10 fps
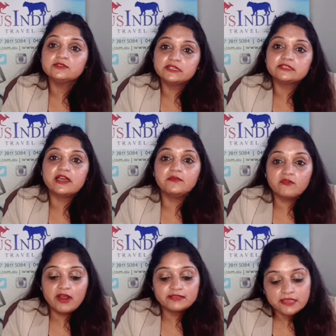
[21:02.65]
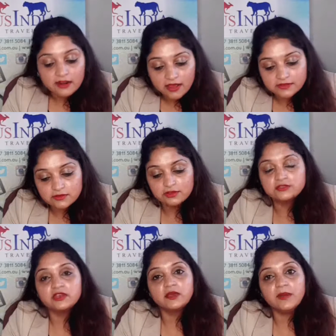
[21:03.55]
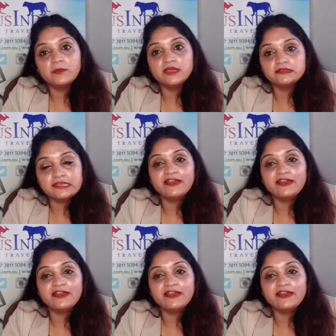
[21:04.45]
So this time Rex Airlines also came up and